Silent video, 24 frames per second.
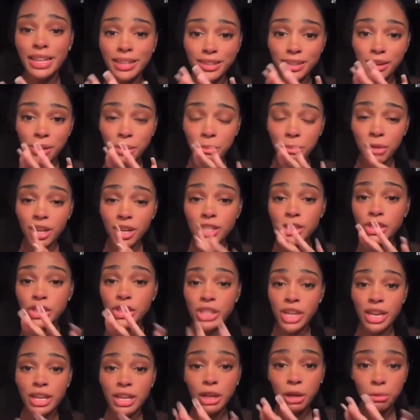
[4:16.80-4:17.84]

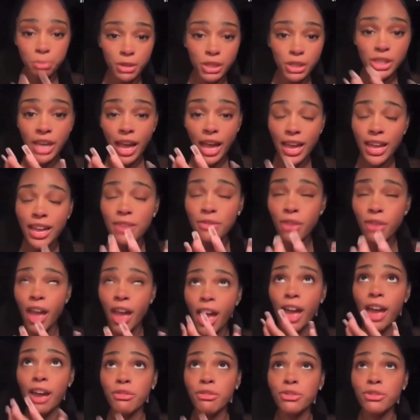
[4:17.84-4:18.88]
agenda push I have
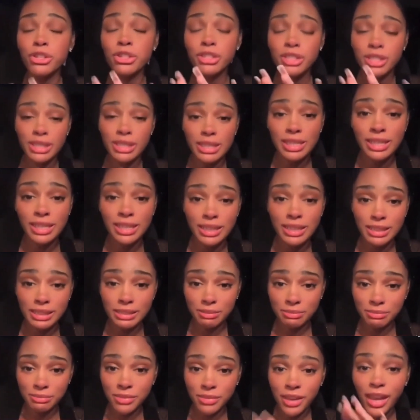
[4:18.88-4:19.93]
ever seen
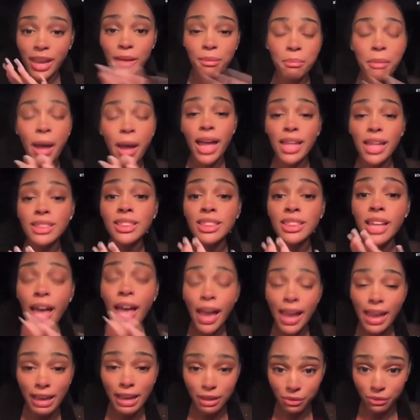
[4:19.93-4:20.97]
in my
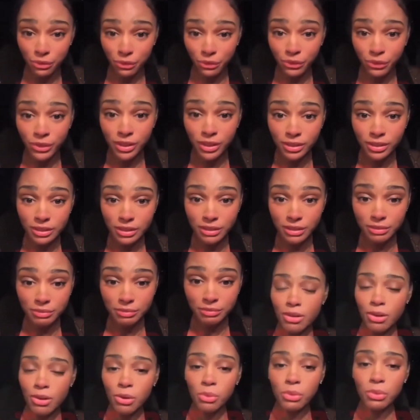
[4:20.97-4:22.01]
life.
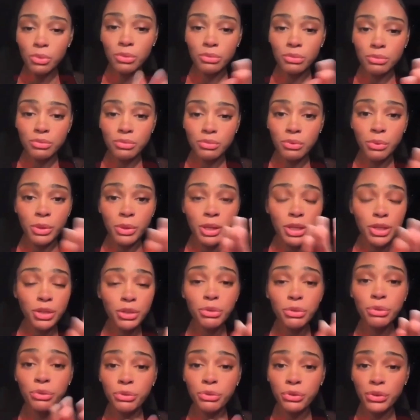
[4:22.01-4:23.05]
We do
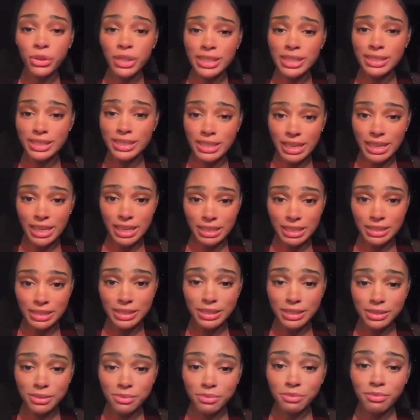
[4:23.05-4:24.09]
freeze dance.
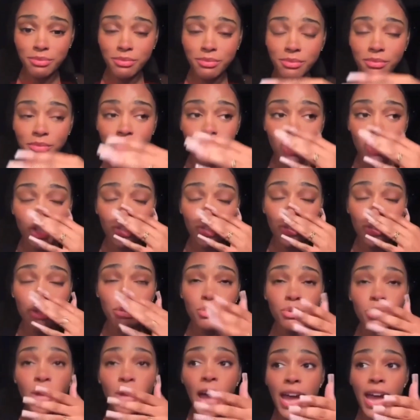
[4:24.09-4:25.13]
You
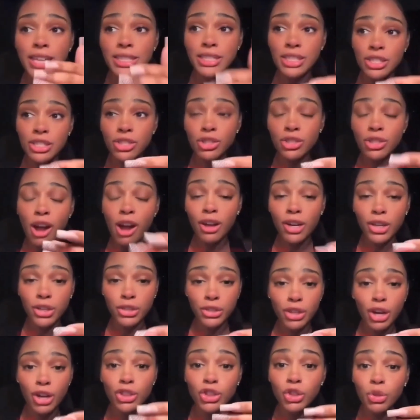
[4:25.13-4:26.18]
guys' daughters
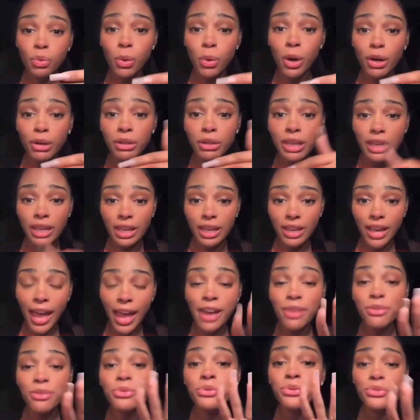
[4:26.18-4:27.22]
are twerking at
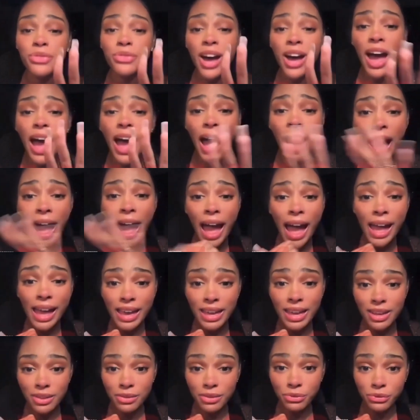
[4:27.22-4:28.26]

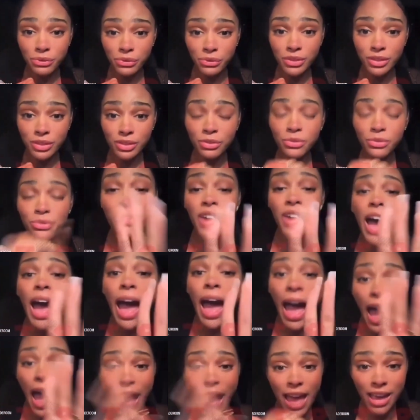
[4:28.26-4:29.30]
five.
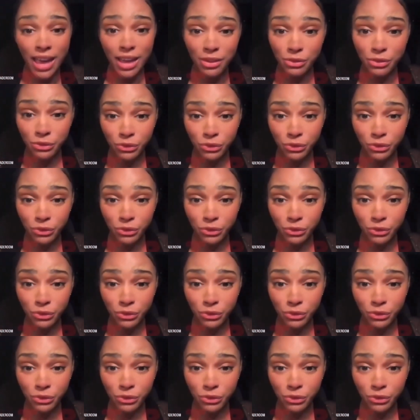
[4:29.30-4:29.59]
Five.